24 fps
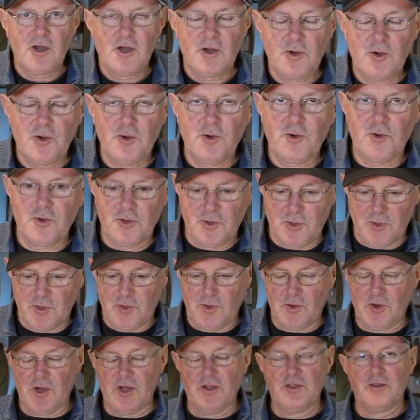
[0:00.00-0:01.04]

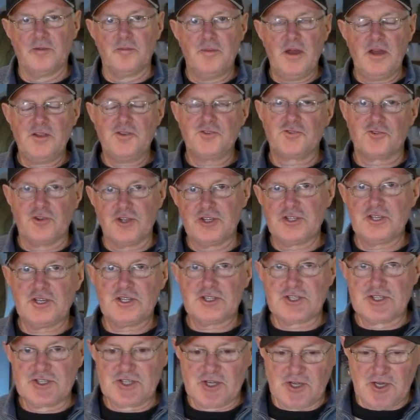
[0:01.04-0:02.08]
Oh, and the battery
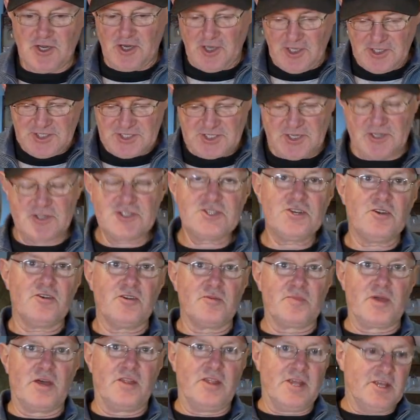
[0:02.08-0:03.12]
just died, so sorry
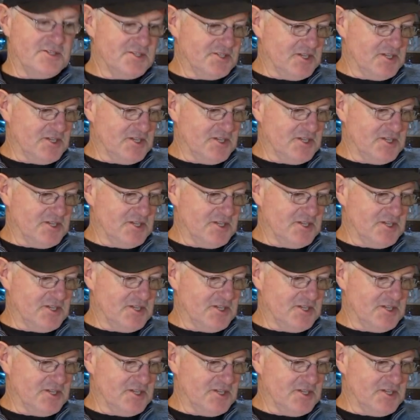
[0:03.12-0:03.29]
about that.